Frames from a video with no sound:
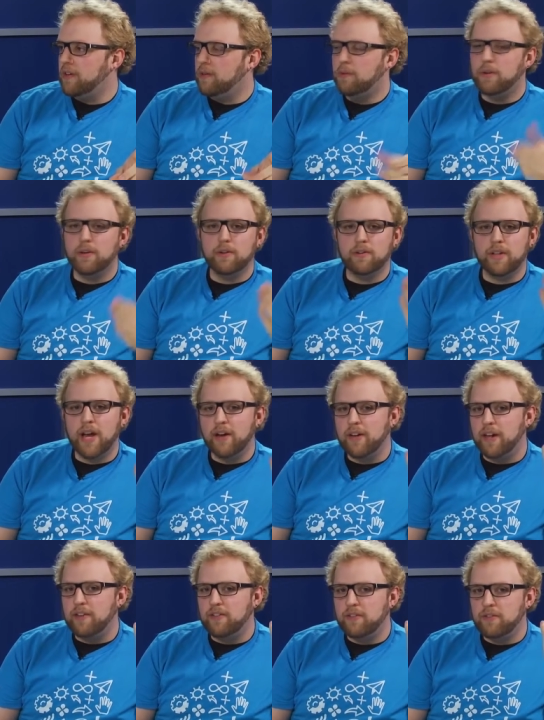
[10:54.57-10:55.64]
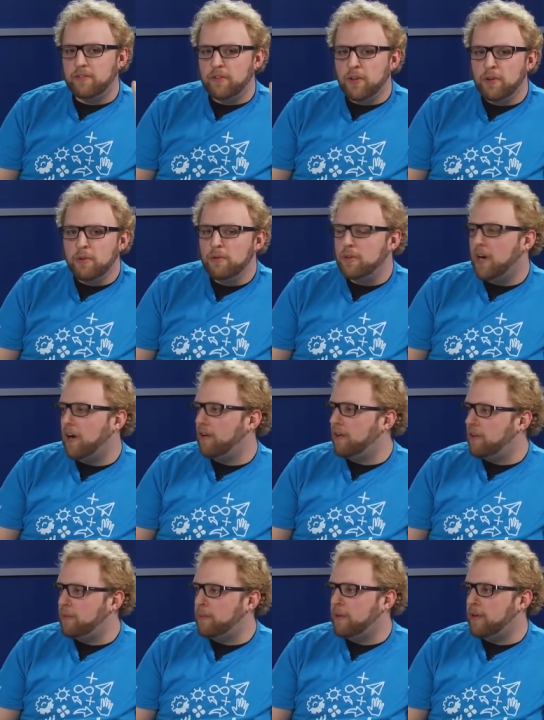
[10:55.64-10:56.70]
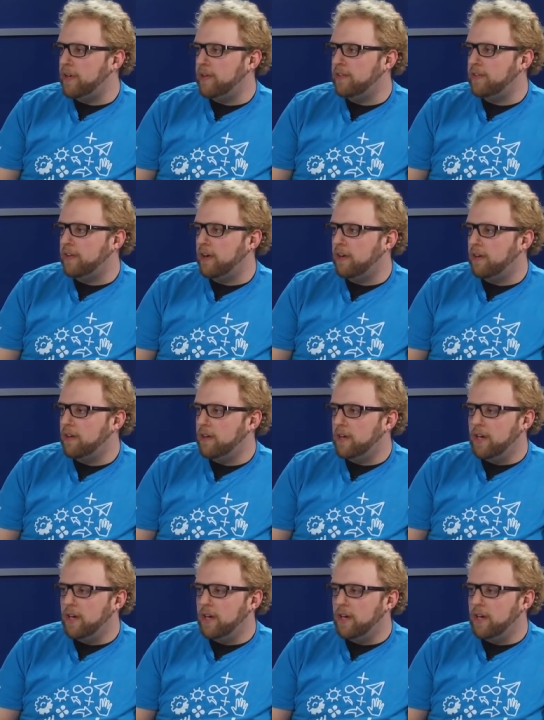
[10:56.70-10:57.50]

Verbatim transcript: Well, now that's two dollars per install.